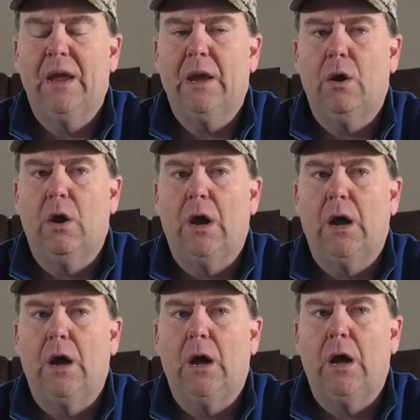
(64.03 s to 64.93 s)
week,
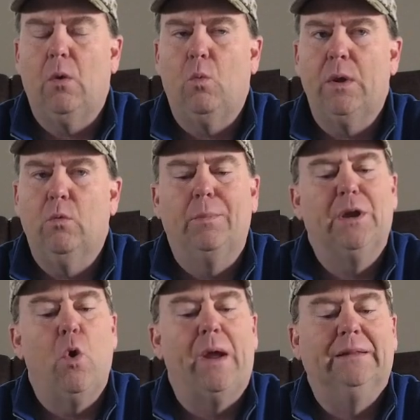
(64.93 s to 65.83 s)
uh, we will
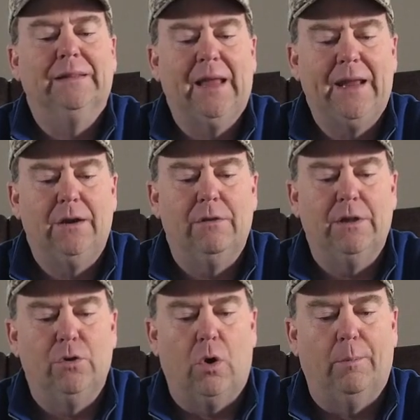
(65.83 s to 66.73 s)
be going later
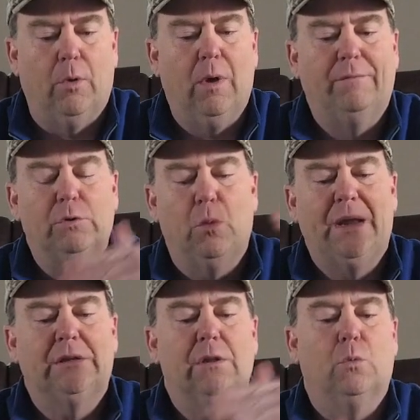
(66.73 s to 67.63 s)
than normal. We'll have to
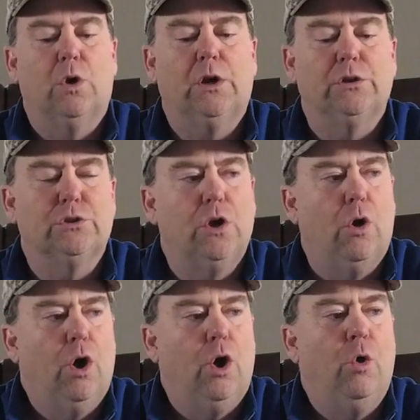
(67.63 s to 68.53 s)
wait till the workers
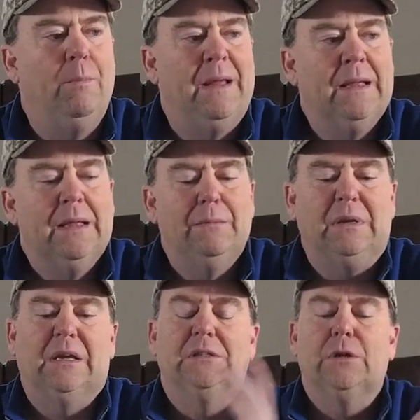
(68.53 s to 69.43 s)
go home
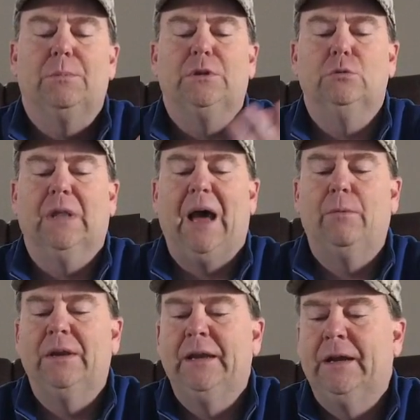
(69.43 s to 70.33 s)
because it'll be too
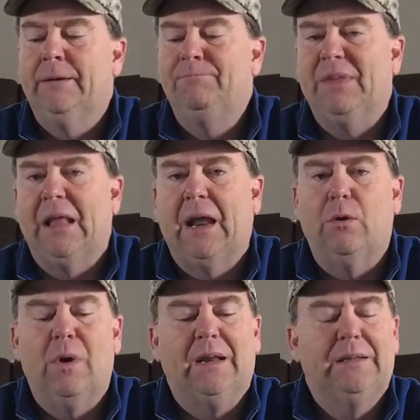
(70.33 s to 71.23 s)
loud in here, and I
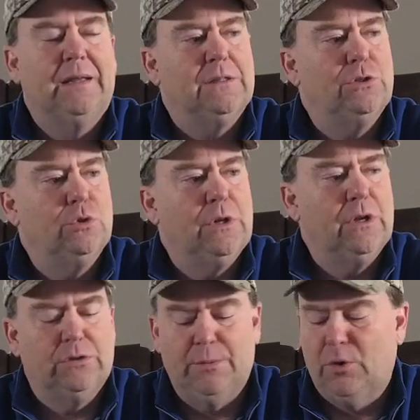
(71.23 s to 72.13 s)
don't want to take the
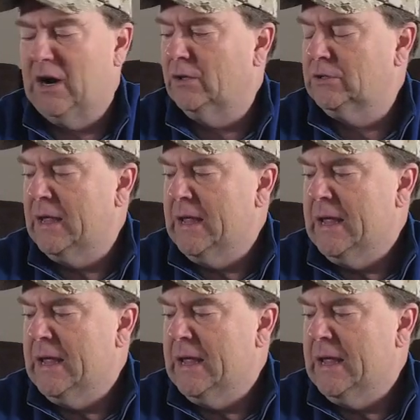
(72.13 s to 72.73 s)
studio somewhere else.